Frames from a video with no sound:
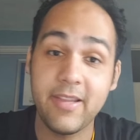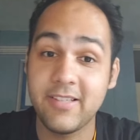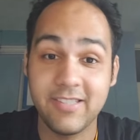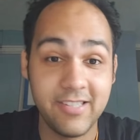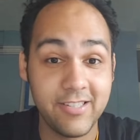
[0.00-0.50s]
that
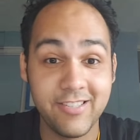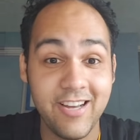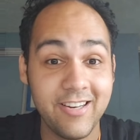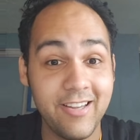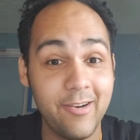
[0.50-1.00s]
is
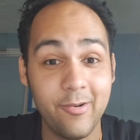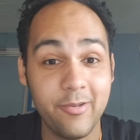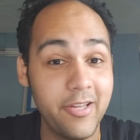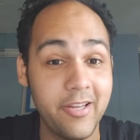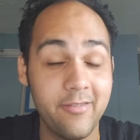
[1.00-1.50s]
exactly how
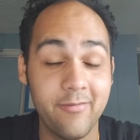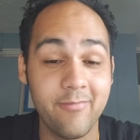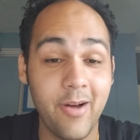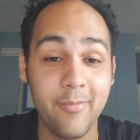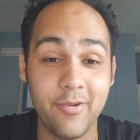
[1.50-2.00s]
they
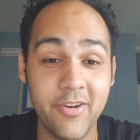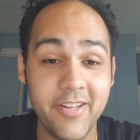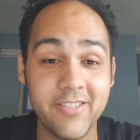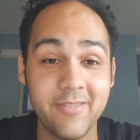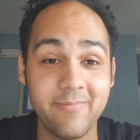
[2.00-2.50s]
operate.